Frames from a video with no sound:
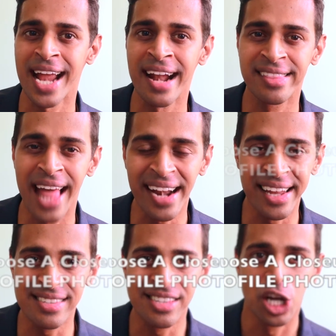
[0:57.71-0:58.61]
and that
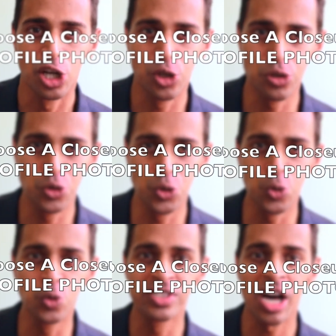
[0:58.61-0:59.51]
is to
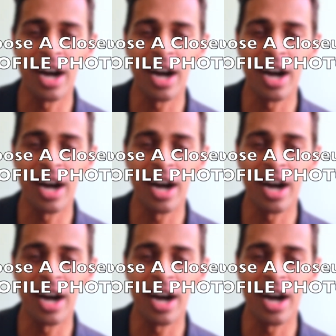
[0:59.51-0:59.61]
choose